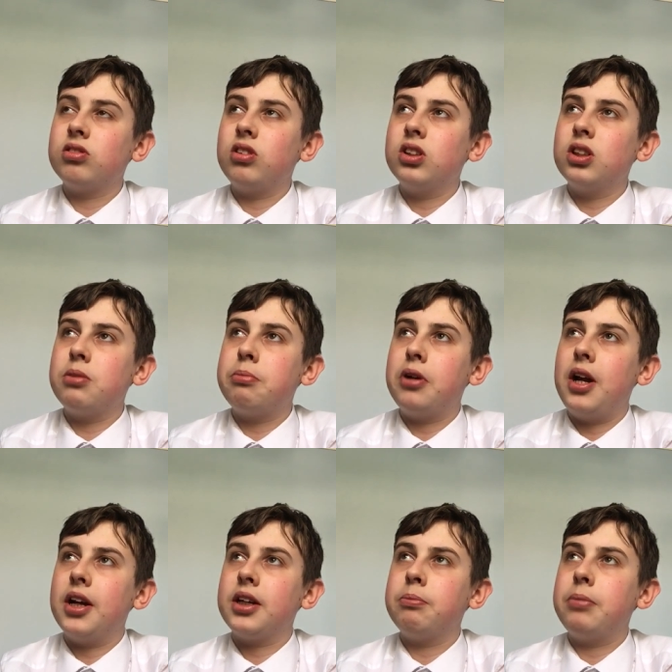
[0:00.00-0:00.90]
On to
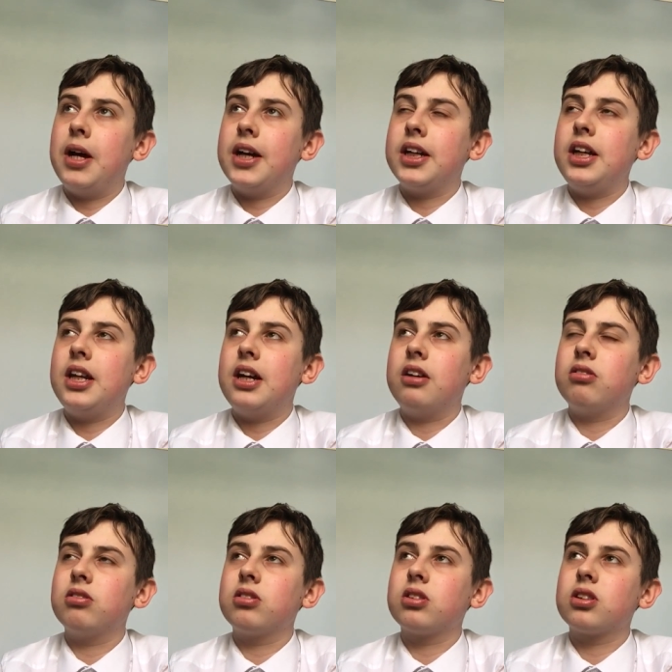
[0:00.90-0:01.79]
Bre Becky
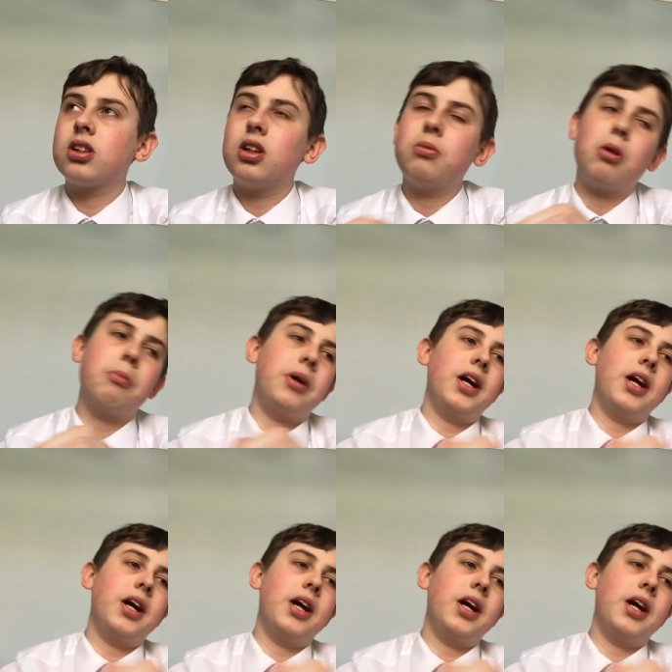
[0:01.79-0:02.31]
now. Come on,